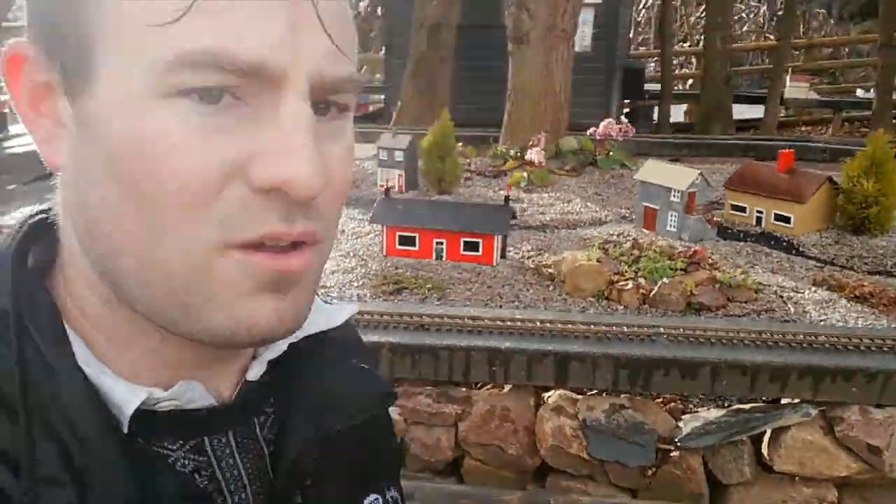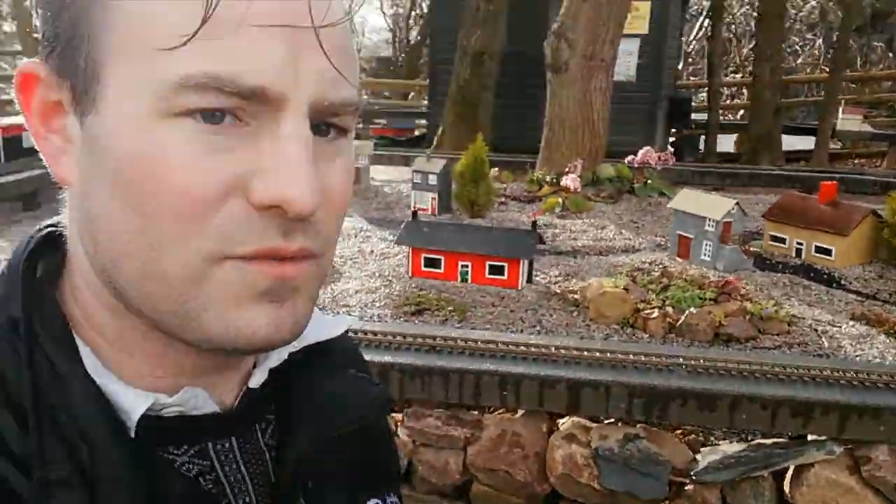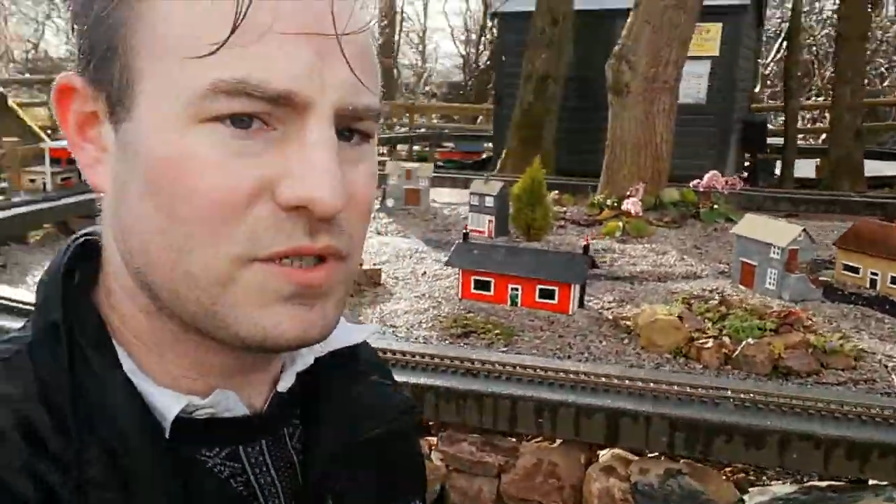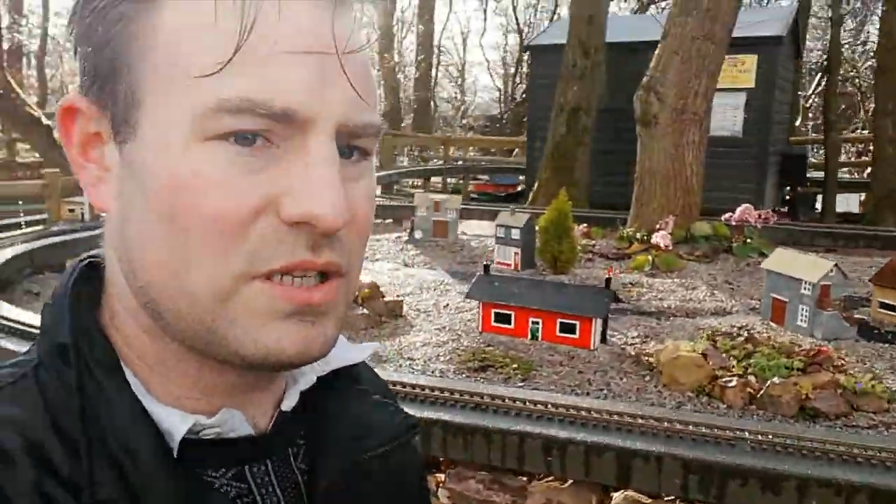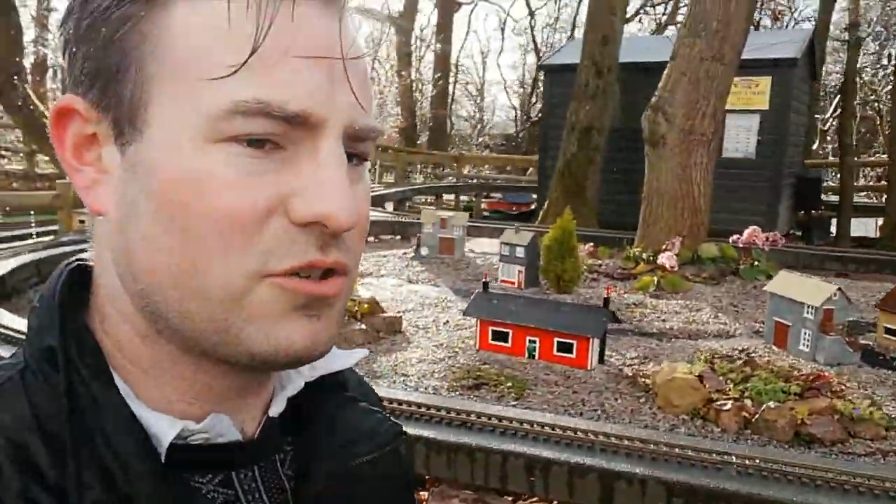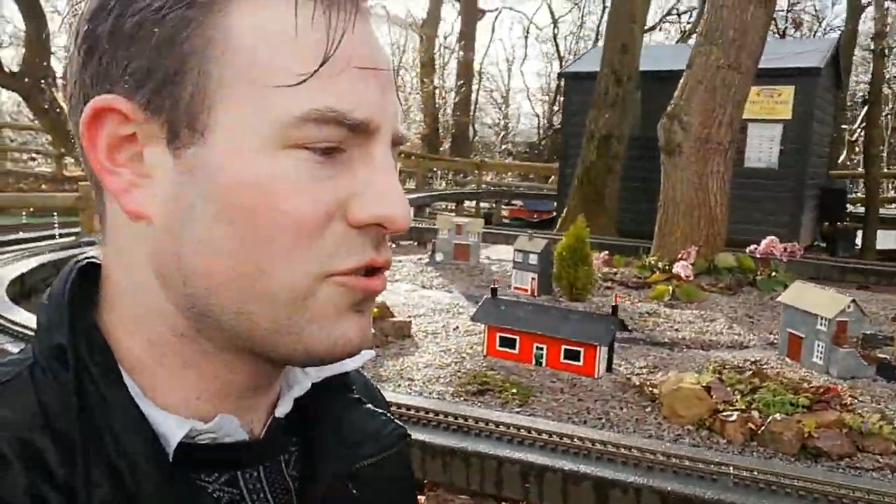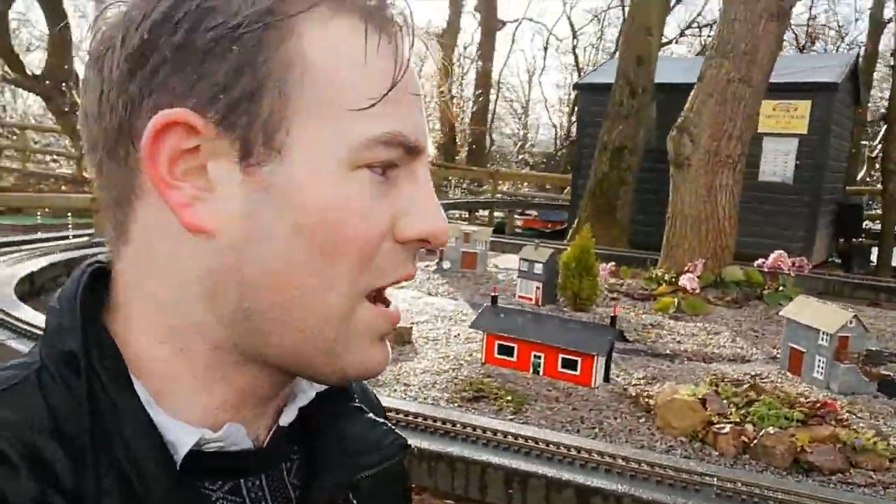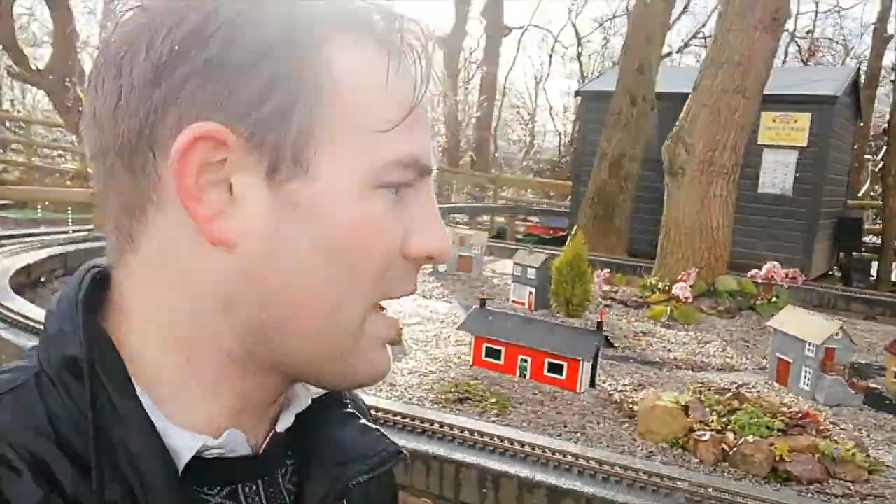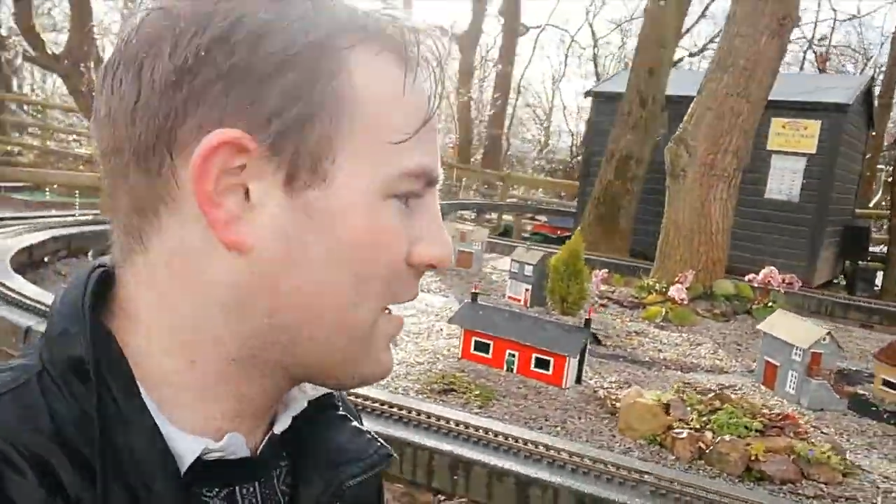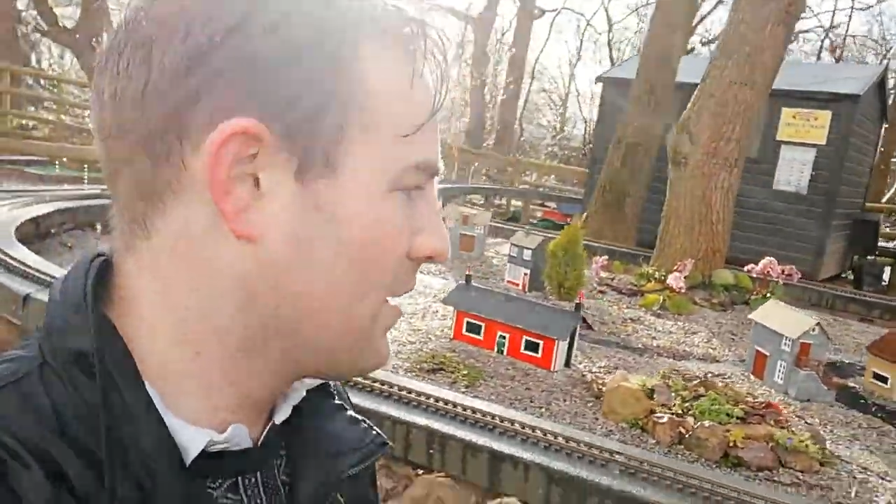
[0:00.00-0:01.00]
obviously the
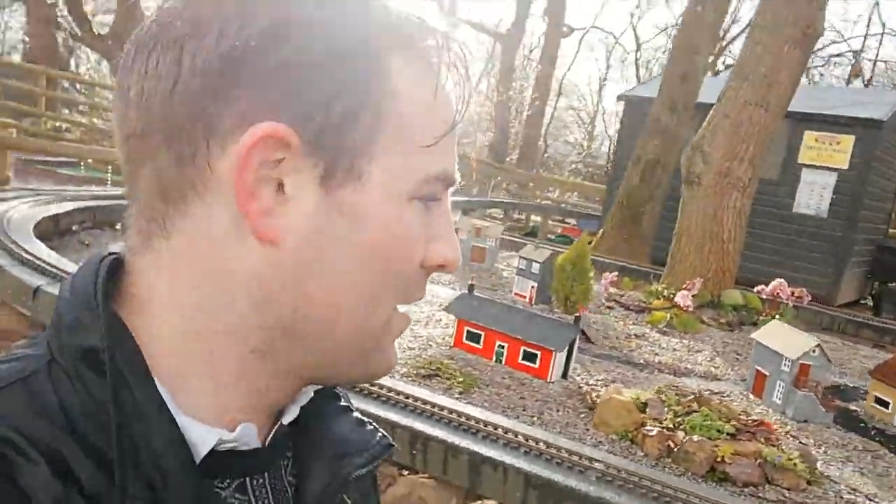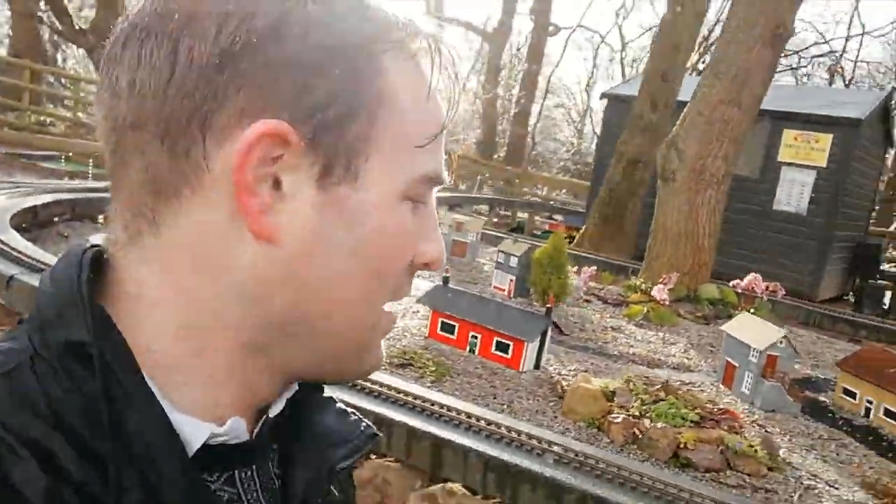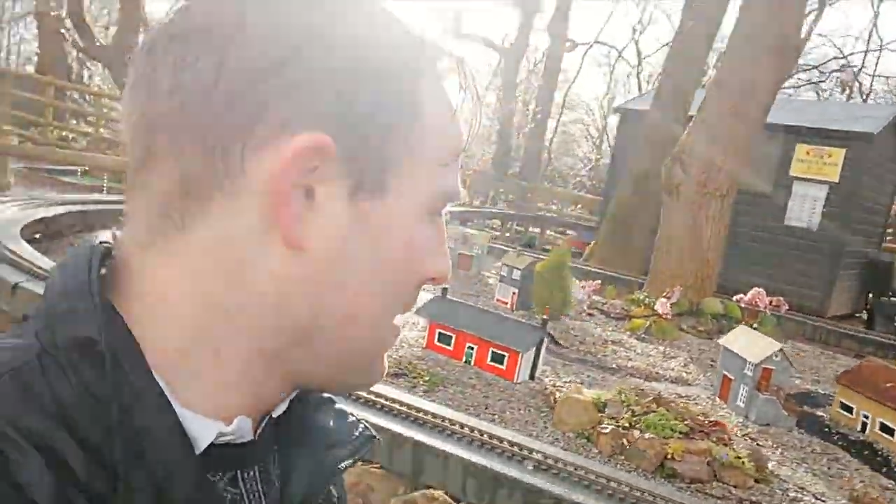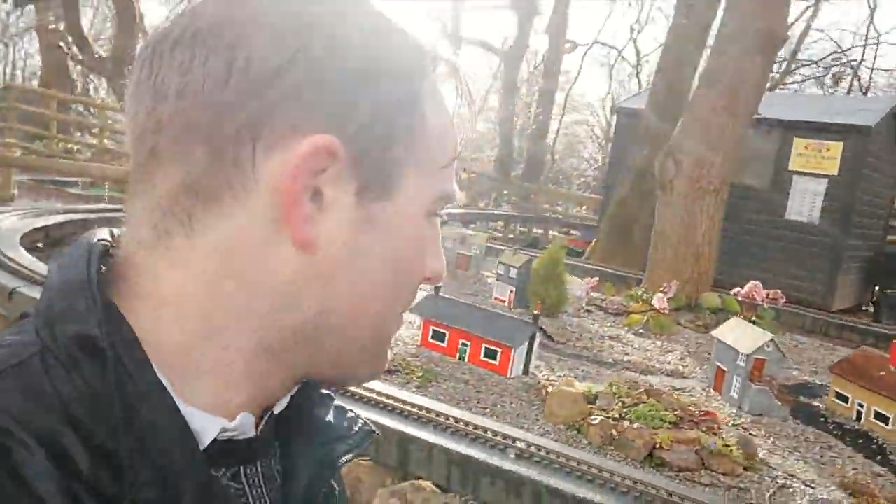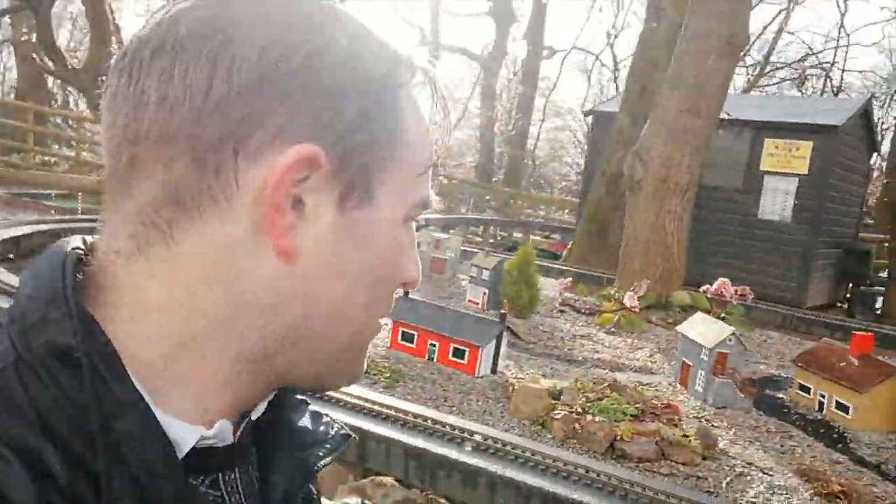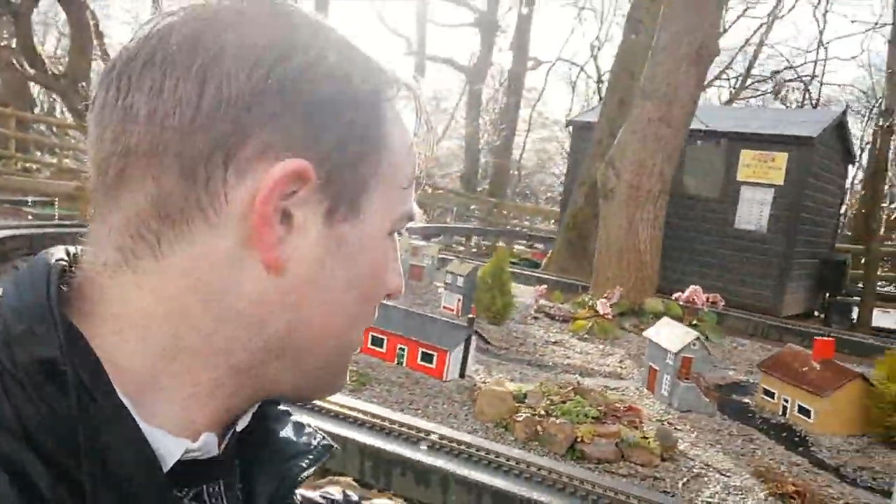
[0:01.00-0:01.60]
track, but